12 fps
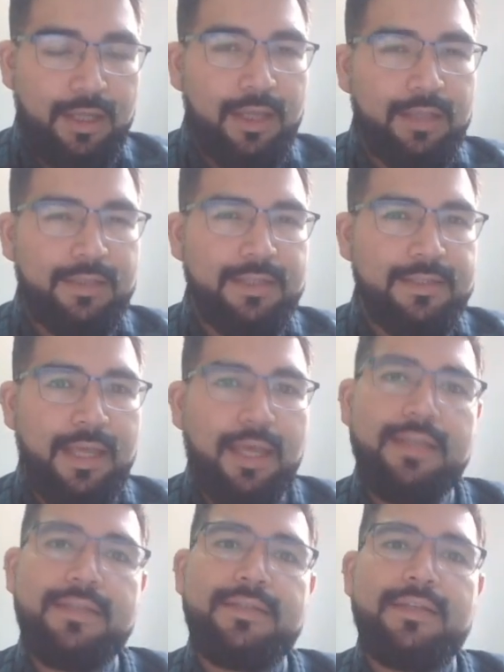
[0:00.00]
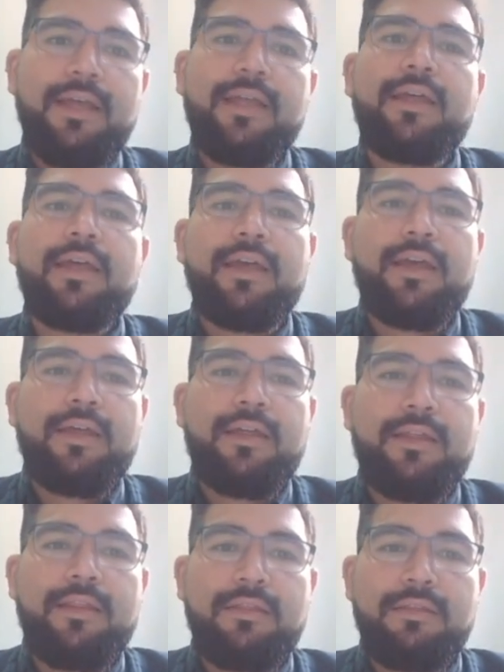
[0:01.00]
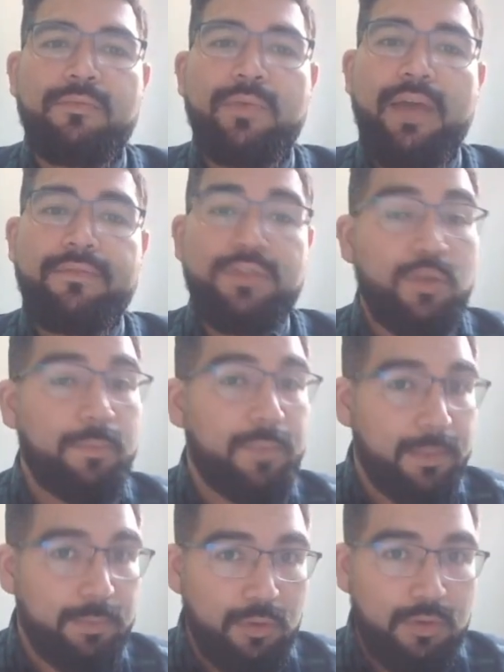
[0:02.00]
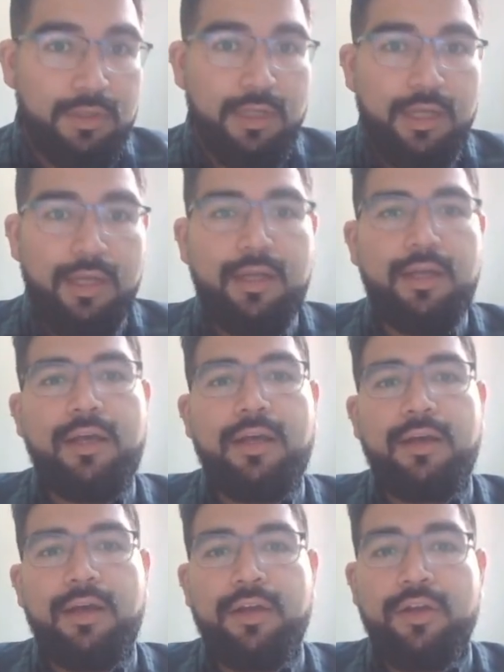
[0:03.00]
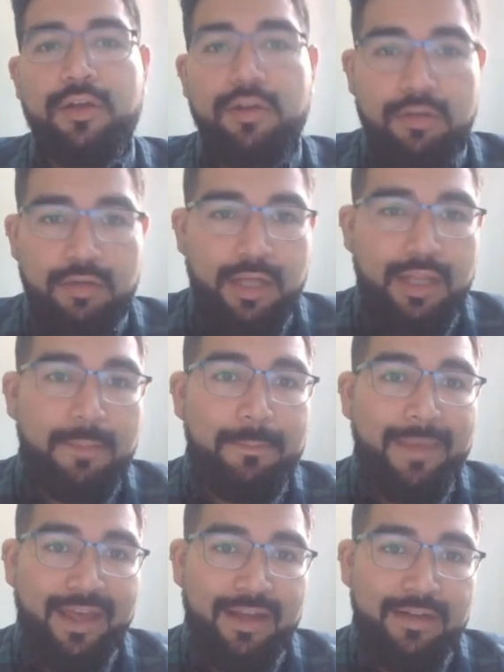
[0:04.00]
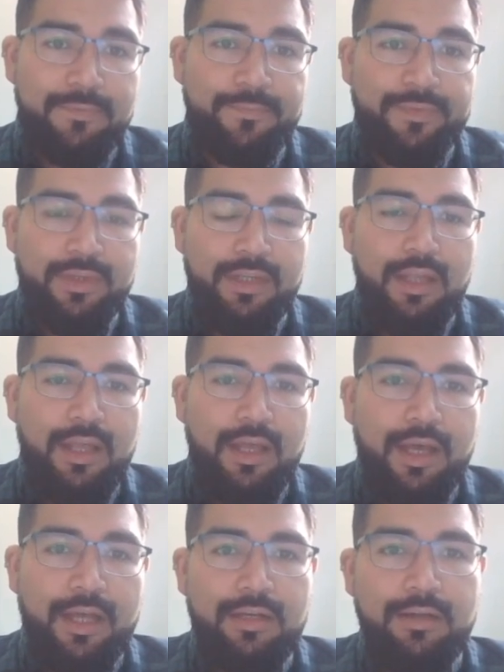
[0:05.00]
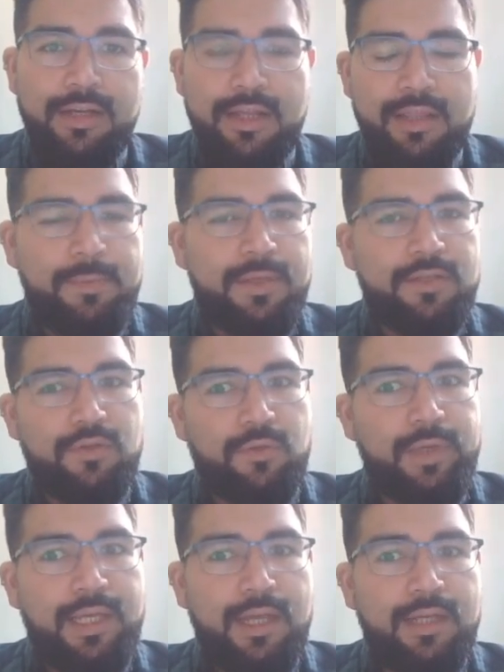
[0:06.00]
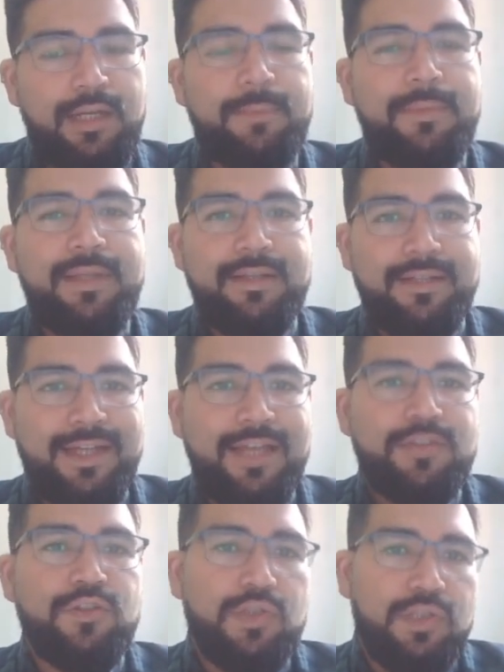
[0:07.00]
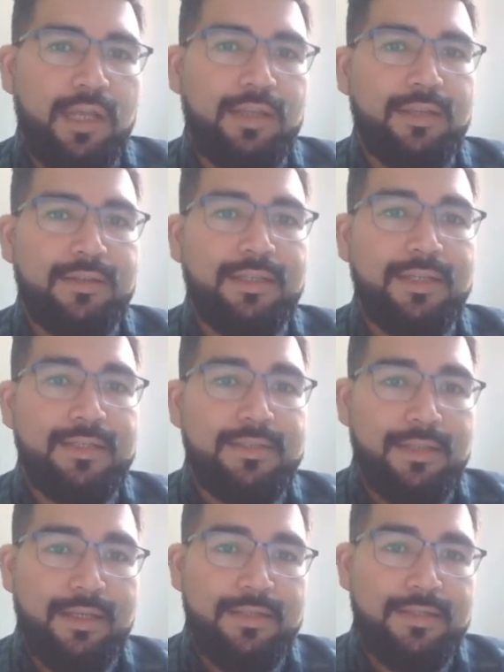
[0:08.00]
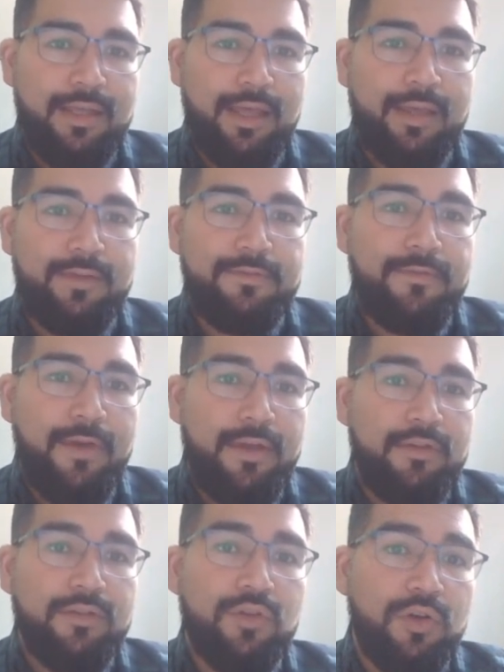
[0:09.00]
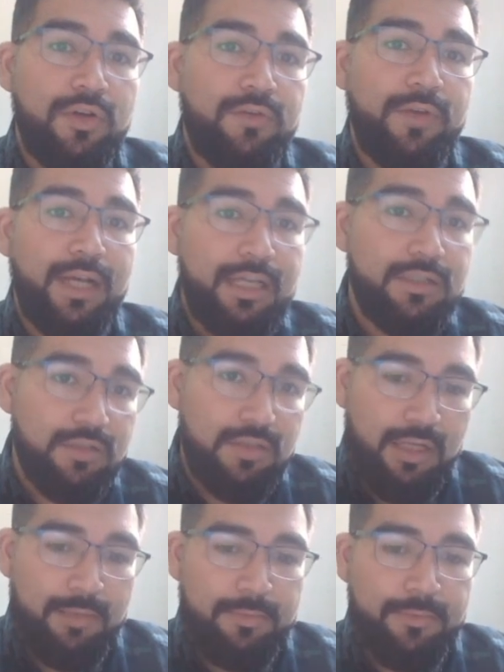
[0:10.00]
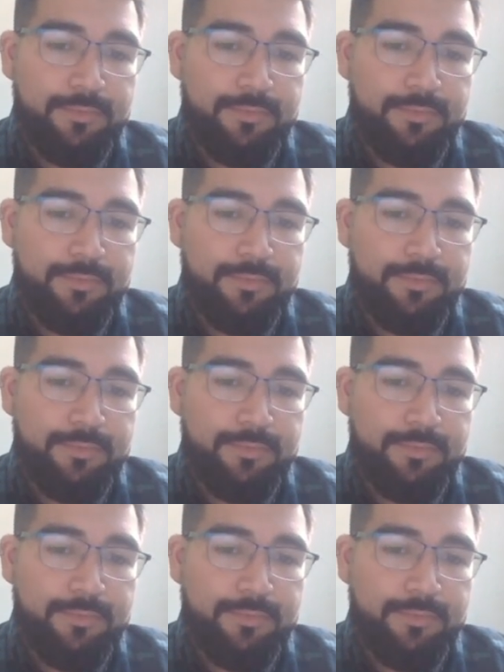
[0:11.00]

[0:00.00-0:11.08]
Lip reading: In this case, we have two people, a girl and a man, and looking at the picture we can immediately associate that this is a father-daughter relationship.